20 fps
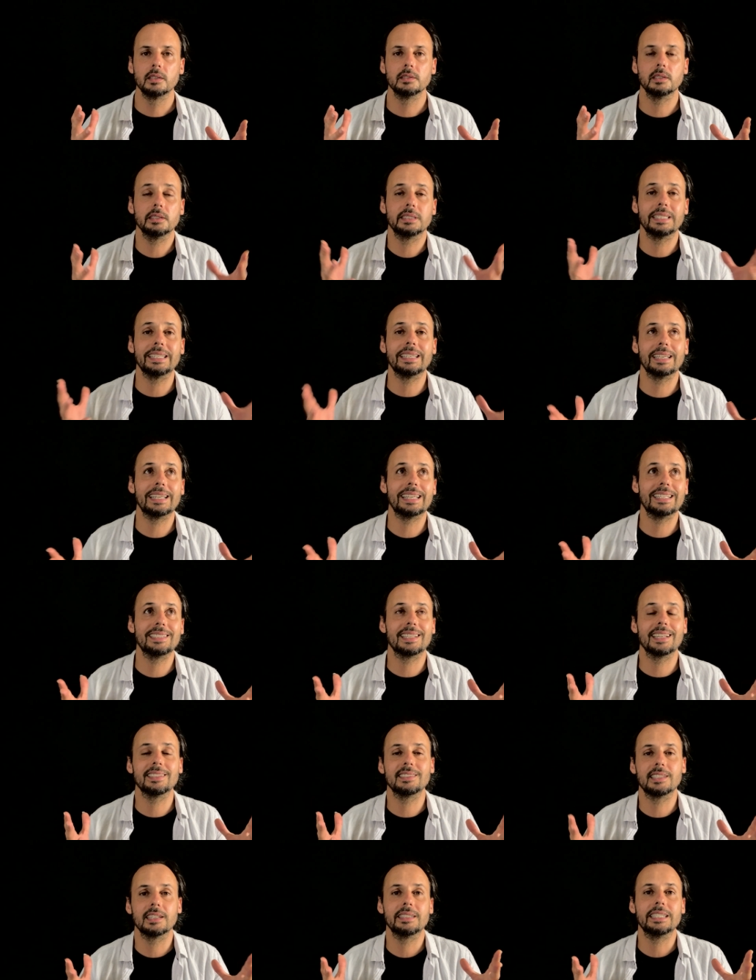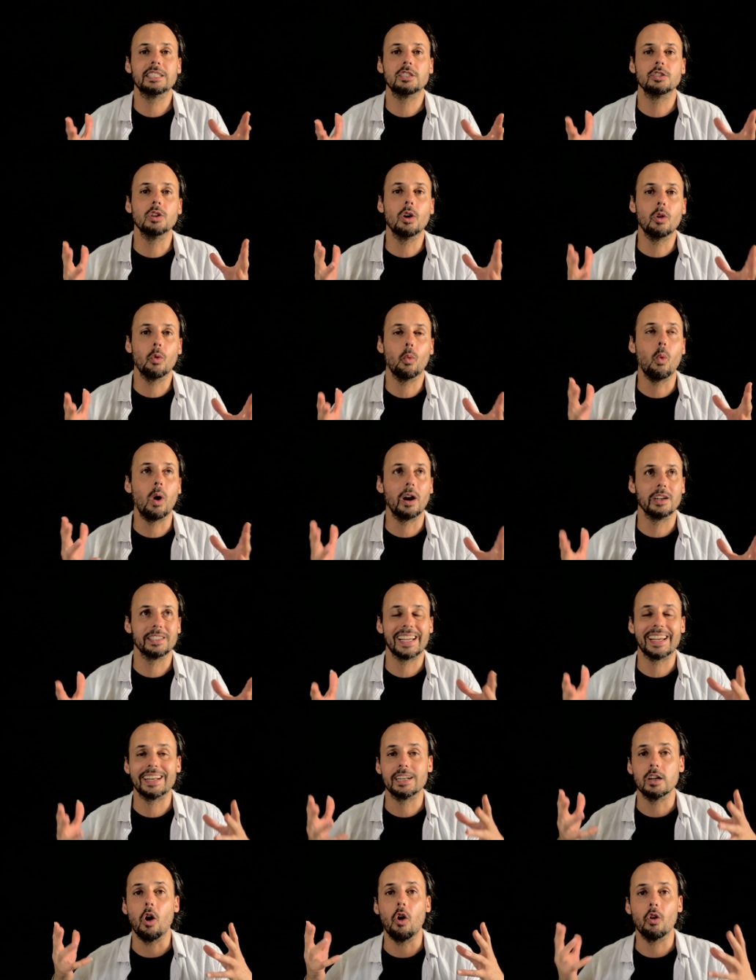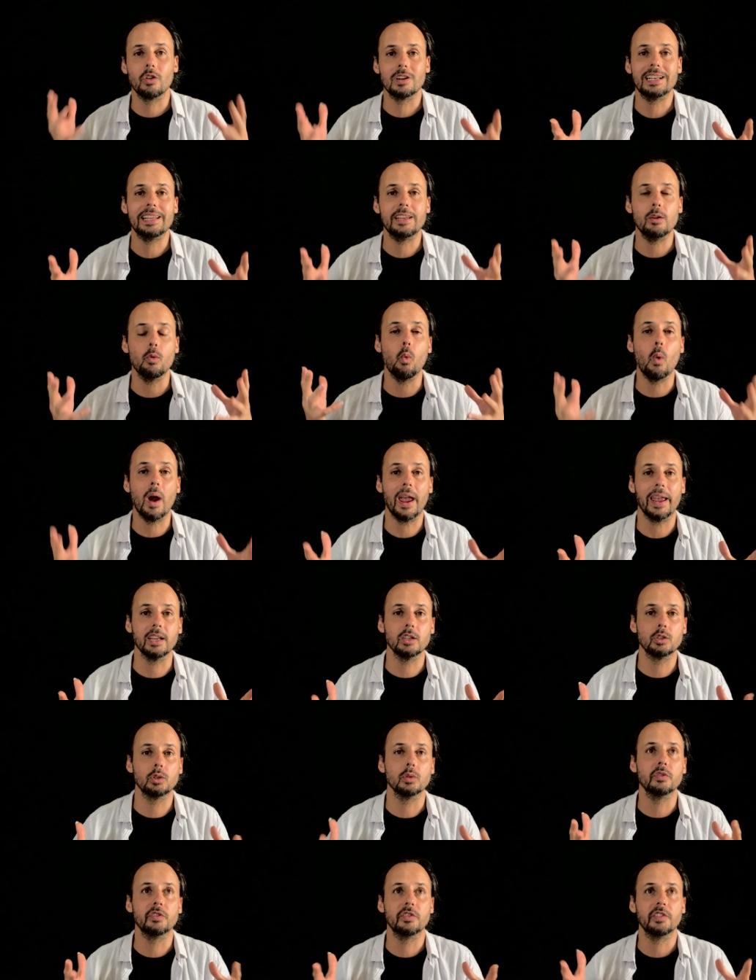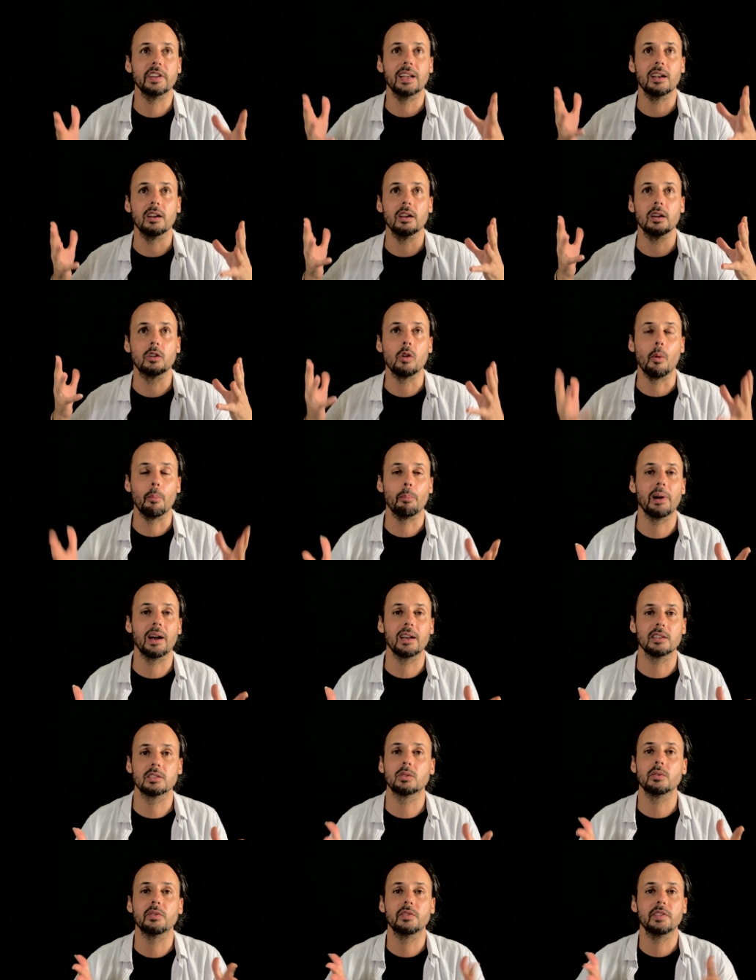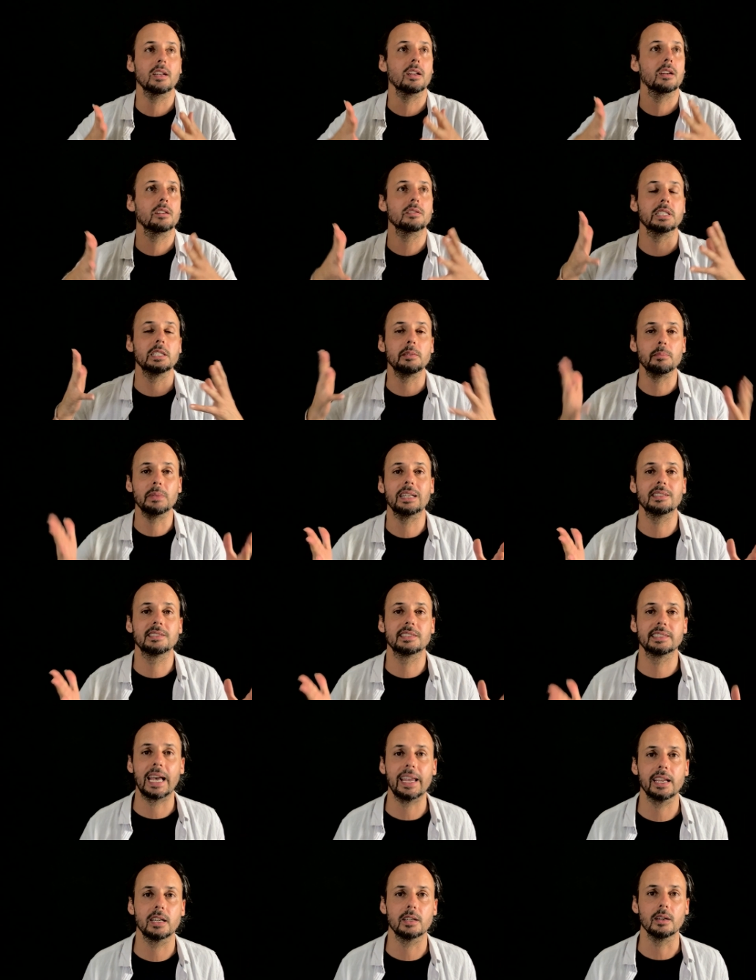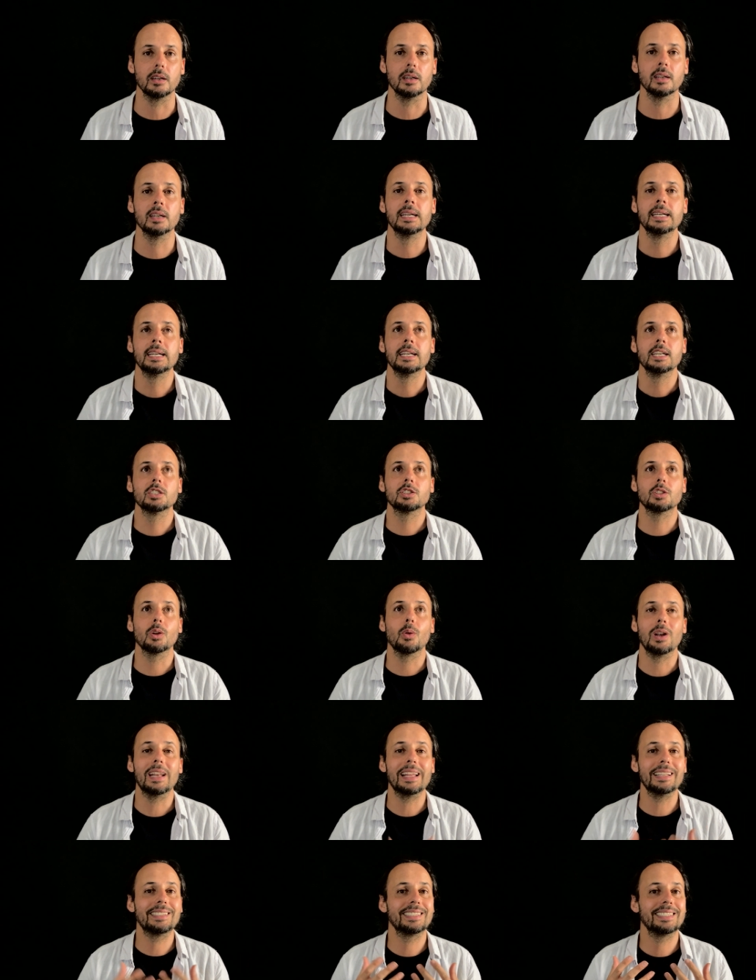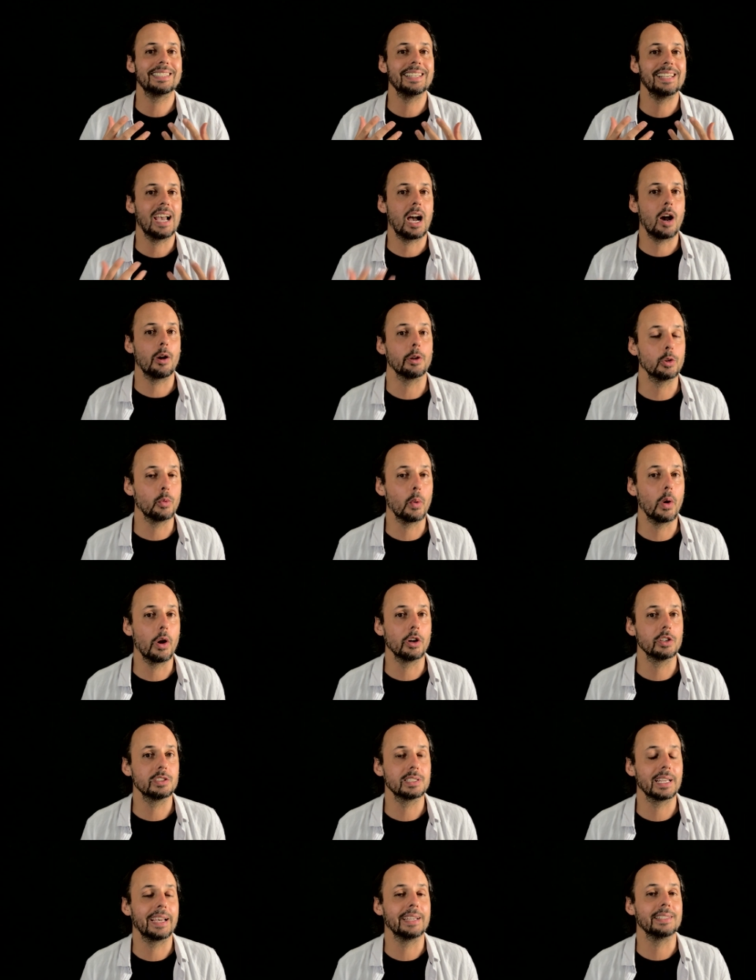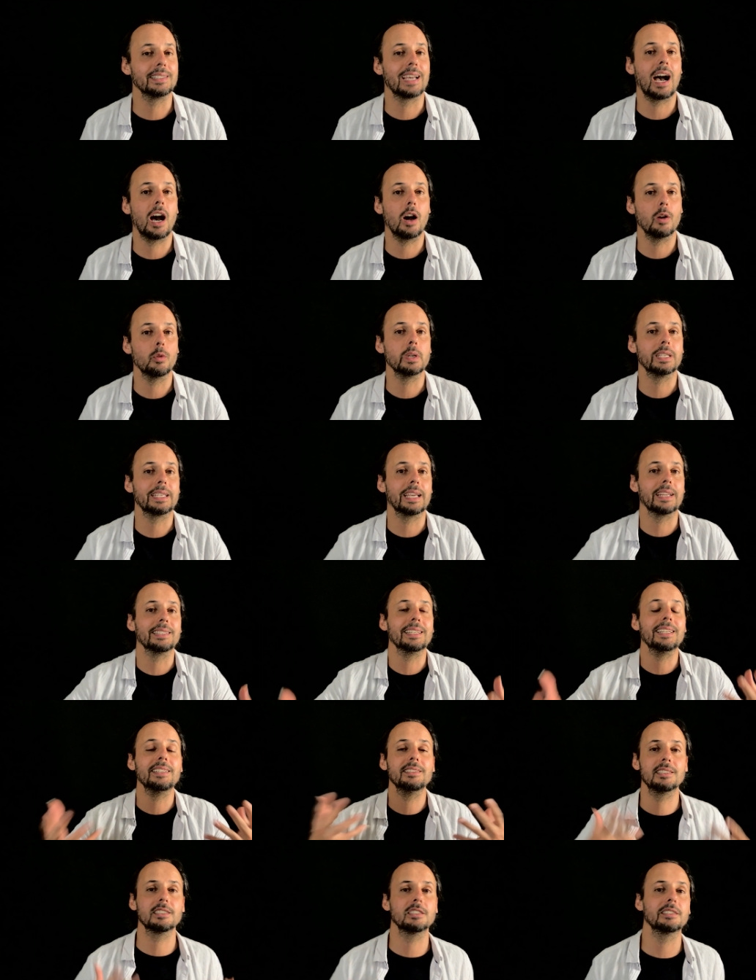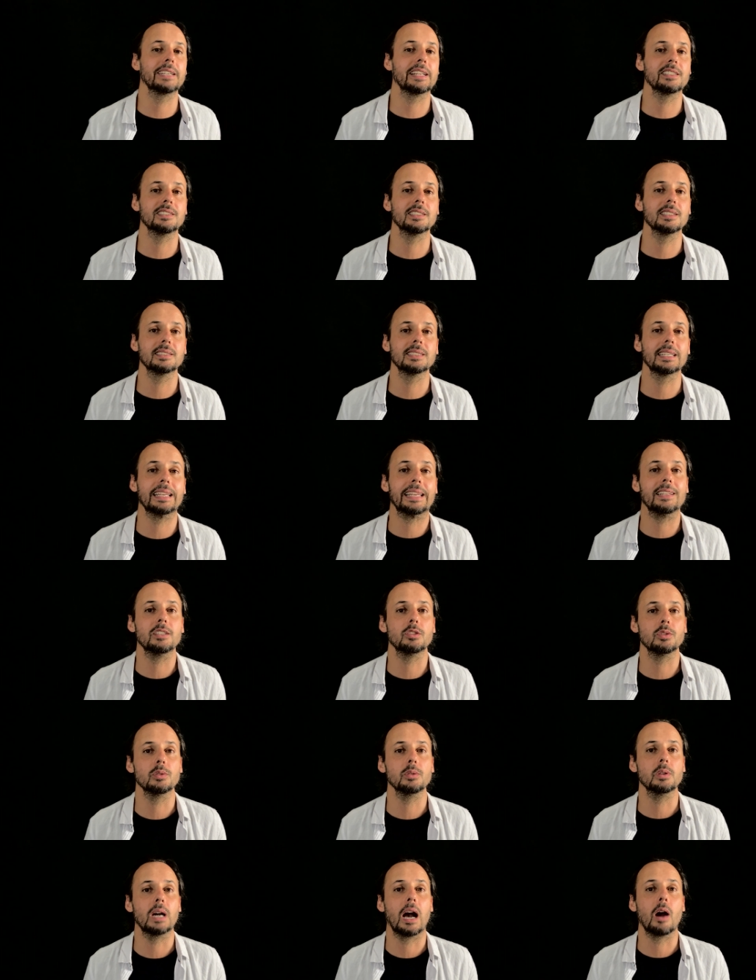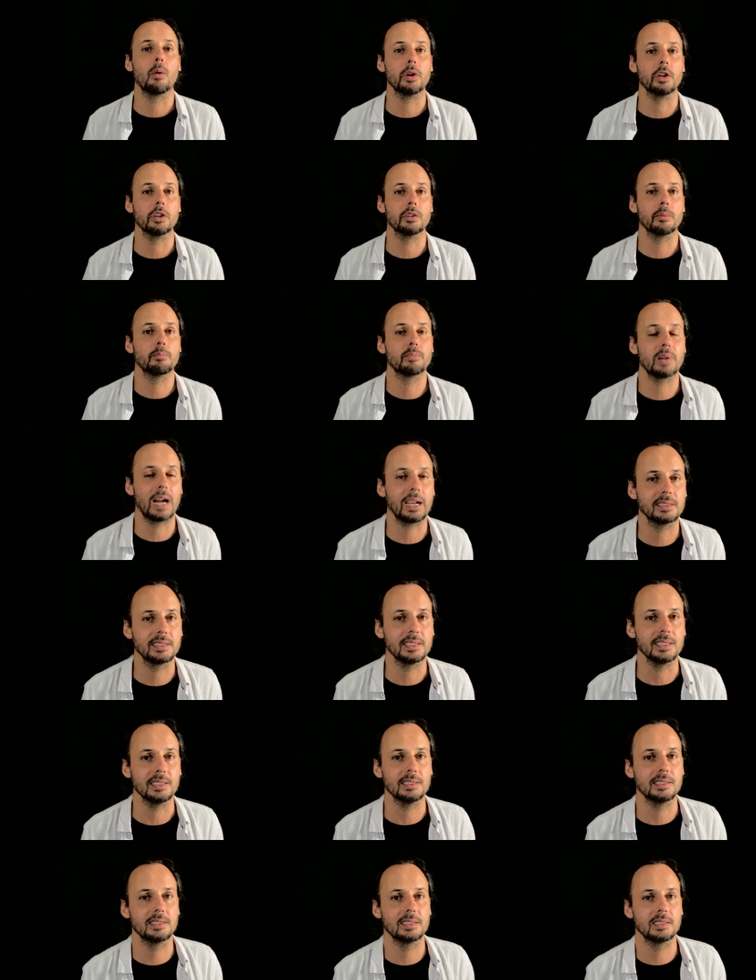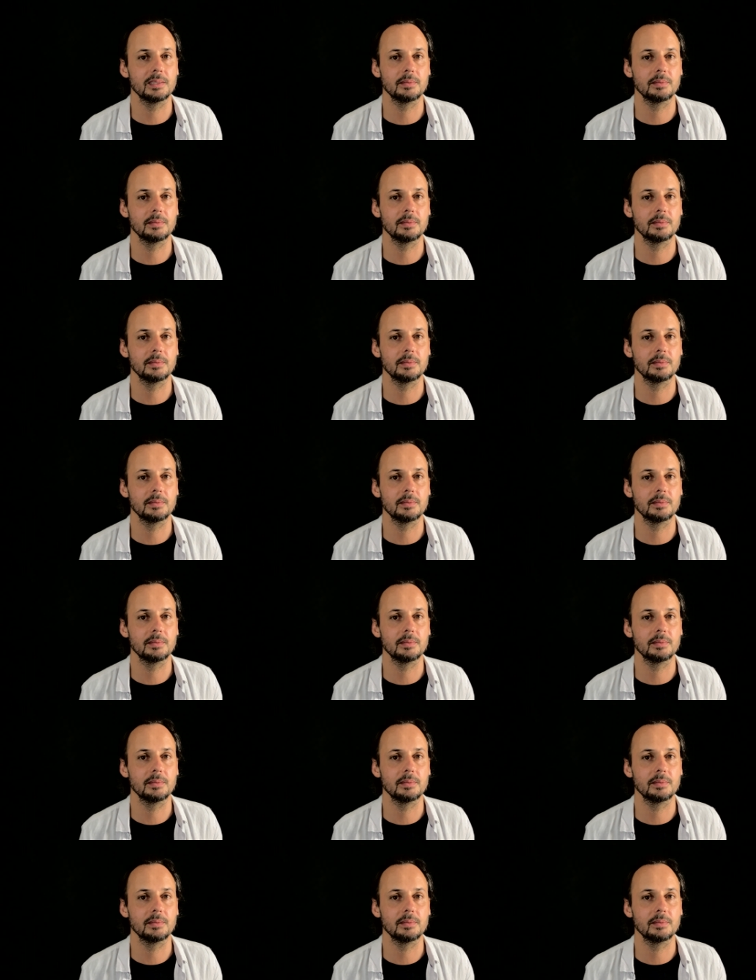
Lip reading: The thing is that there is no one and only way to feel a Compás, to feel a rhythmic cycle. So let's see how it works and how we can integrate this into our practice.